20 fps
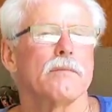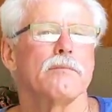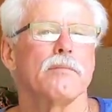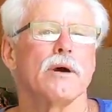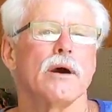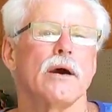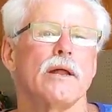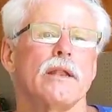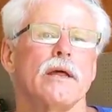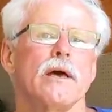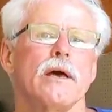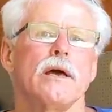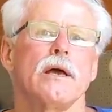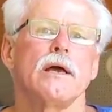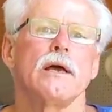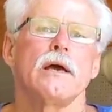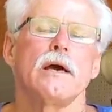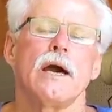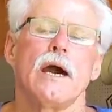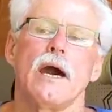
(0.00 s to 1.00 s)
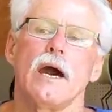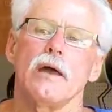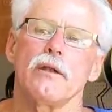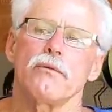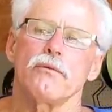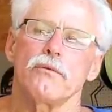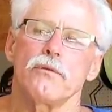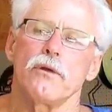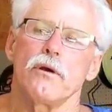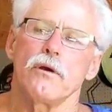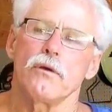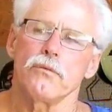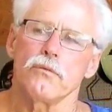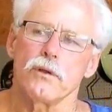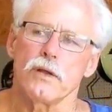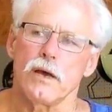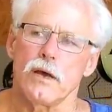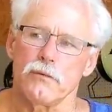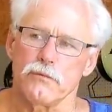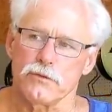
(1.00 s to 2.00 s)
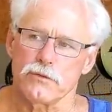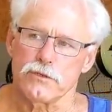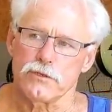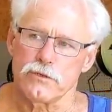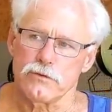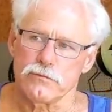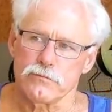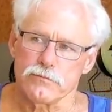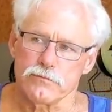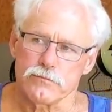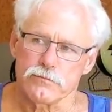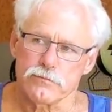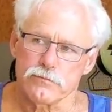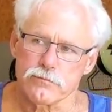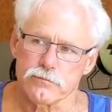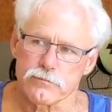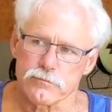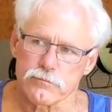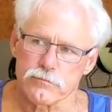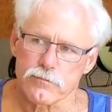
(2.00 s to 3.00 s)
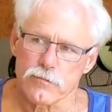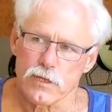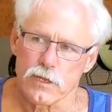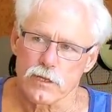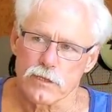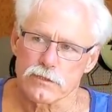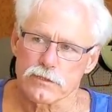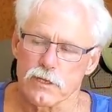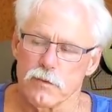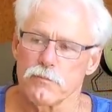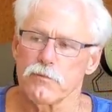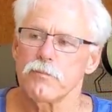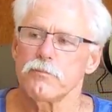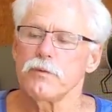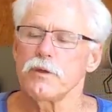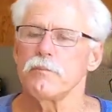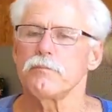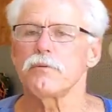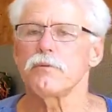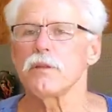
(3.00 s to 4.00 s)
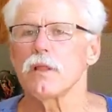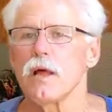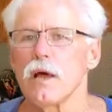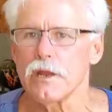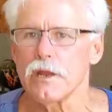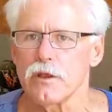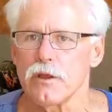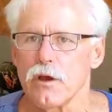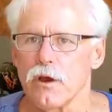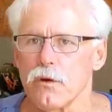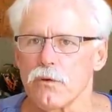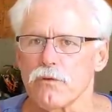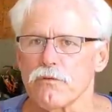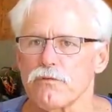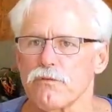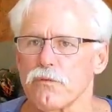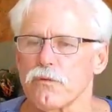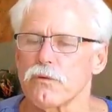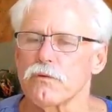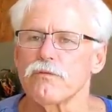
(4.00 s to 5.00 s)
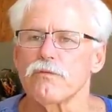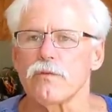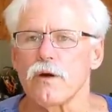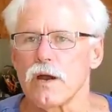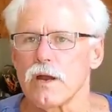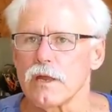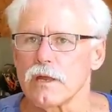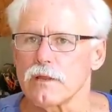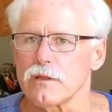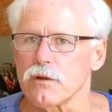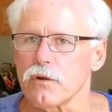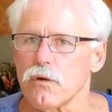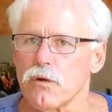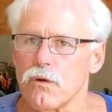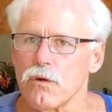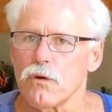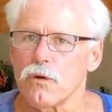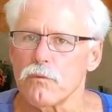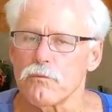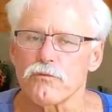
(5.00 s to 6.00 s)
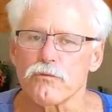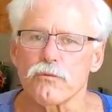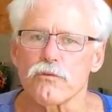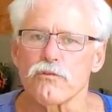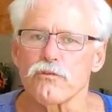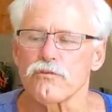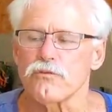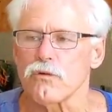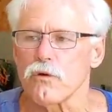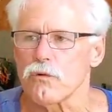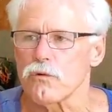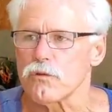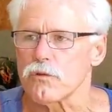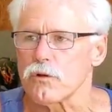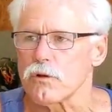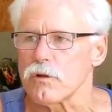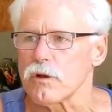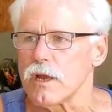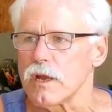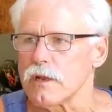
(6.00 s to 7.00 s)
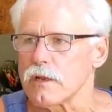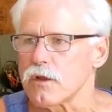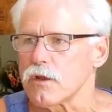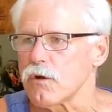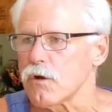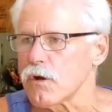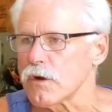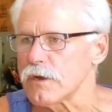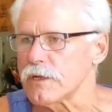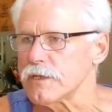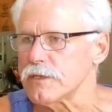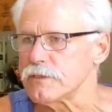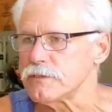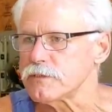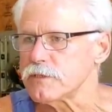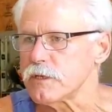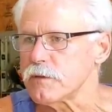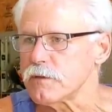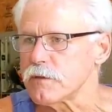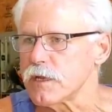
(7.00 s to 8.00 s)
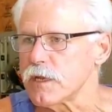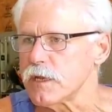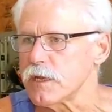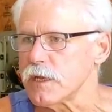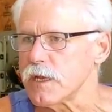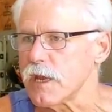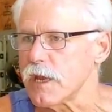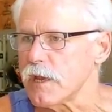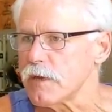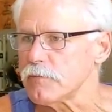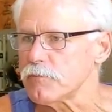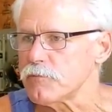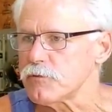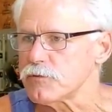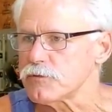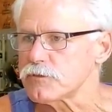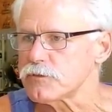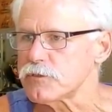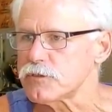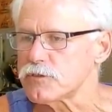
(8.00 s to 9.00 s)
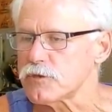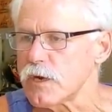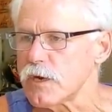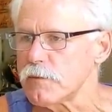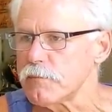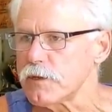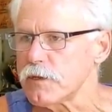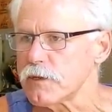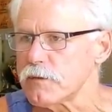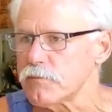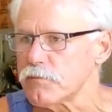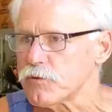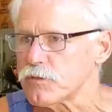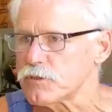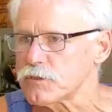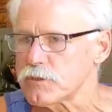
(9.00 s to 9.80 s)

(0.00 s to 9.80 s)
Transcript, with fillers: But I don't know what I will do. Some of the people know are fortifying their homes with solar and gardens and getting animals to try to become more